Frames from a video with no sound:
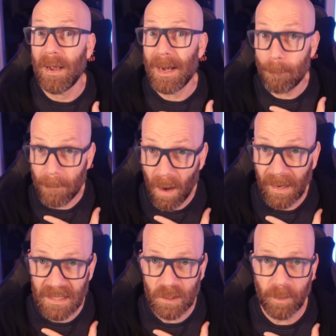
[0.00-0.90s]
In
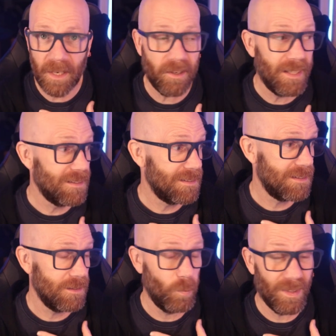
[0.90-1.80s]
my
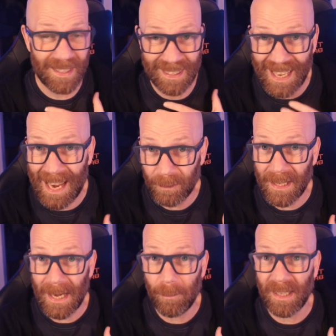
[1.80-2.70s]
experience with cloud
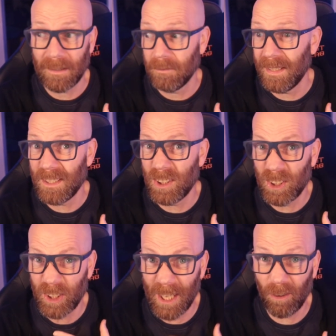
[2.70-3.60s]
gaming, it's
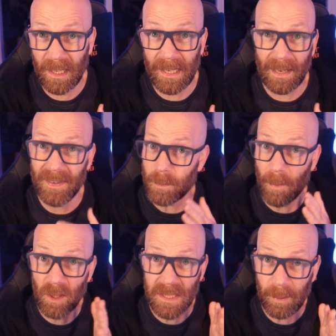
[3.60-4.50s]
generally, and this
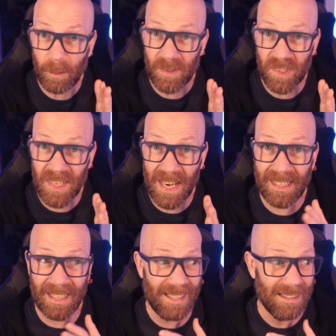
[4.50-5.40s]
mostly been with
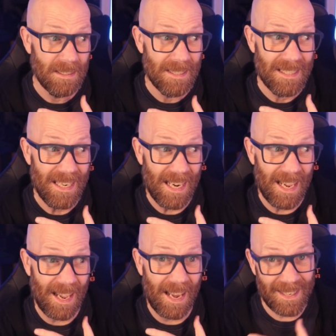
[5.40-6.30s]
Stadia,
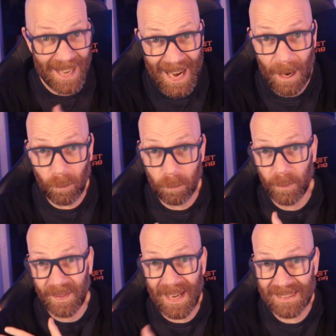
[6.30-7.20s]
and now
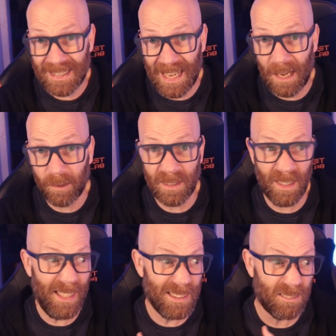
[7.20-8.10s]
with xCloud,
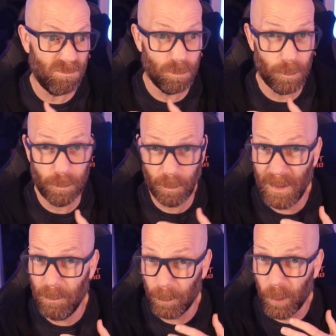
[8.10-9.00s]
it's
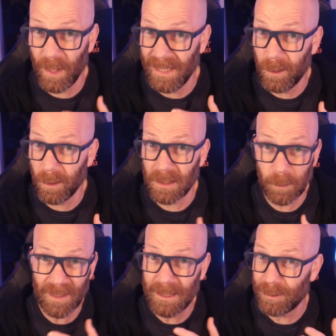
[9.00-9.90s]
been pretty good,
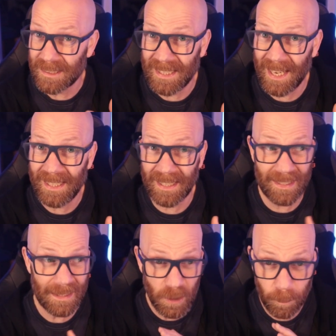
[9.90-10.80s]
especially with Stadia.
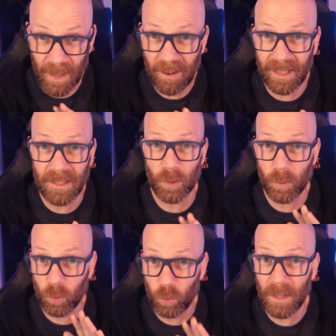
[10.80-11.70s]
The experience
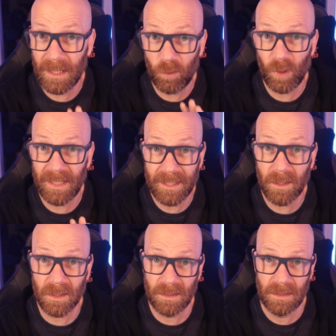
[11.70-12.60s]
was really, really
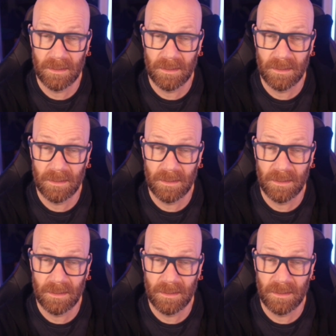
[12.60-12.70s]
good.